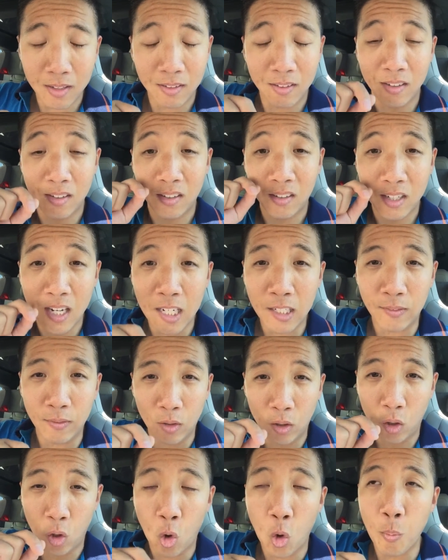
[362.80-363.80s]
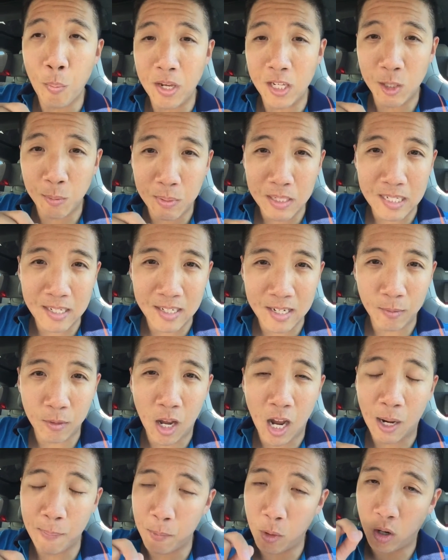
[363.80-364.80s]
a successful home-based business, I'm
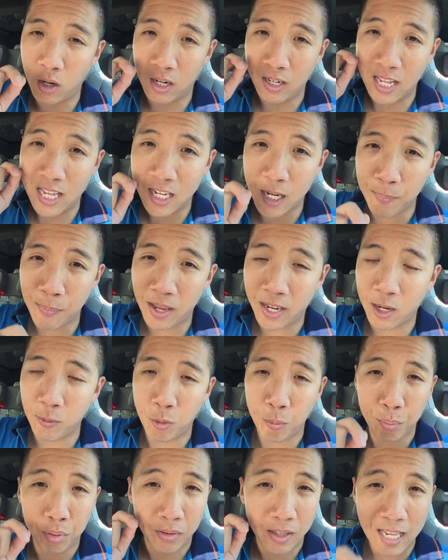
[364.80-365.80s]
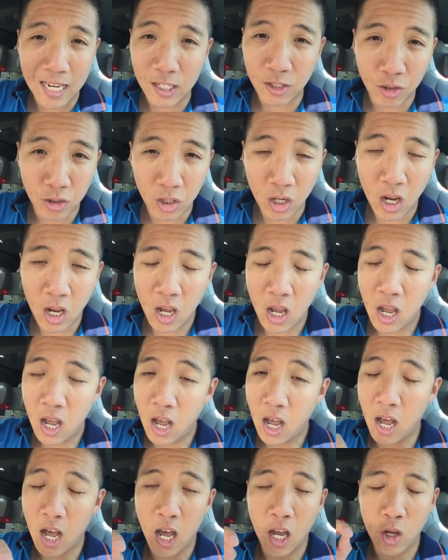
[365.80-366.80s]
talking about an income that can replace
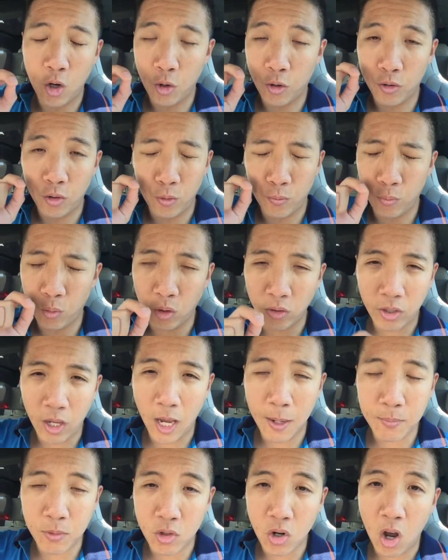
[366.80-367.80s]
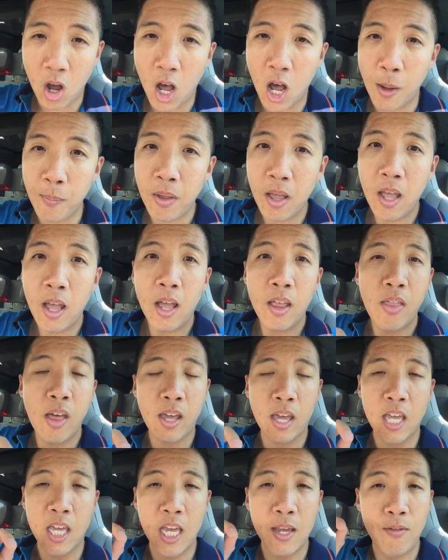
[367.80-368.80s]
your full-time job,
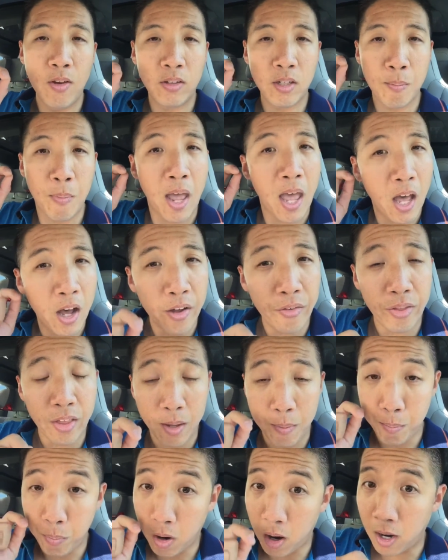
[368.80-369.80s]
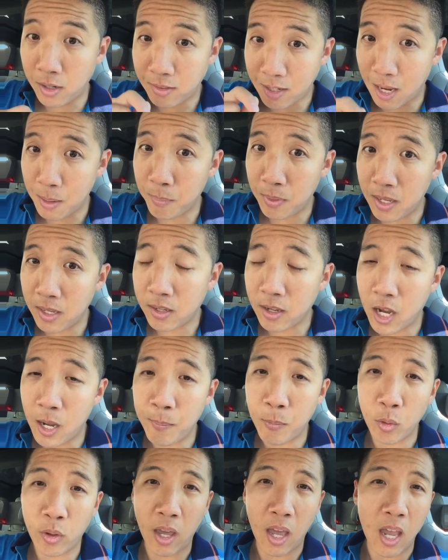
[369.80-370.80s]
that can give you some healthy part-time
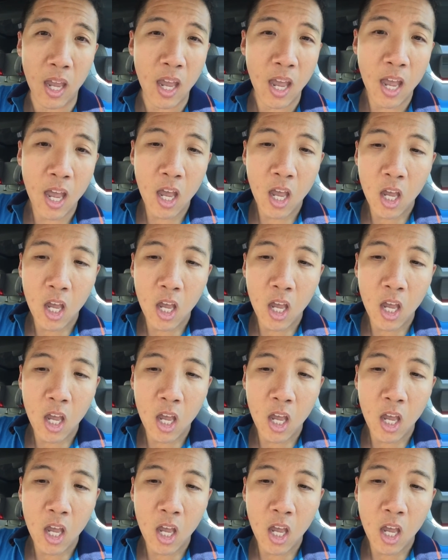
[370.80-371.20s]
income, okay?